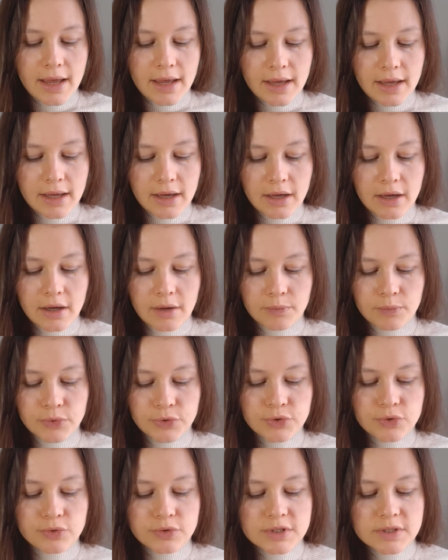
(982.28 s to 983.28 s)
uh,
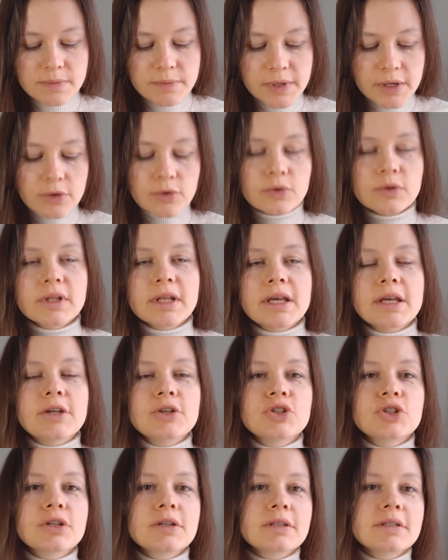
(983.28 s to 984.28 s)
pure
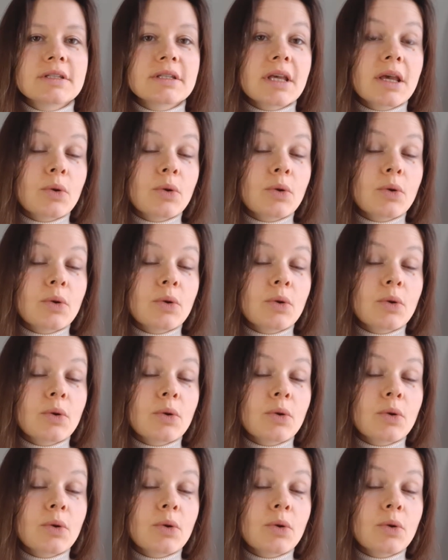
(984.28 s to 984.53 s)
speculations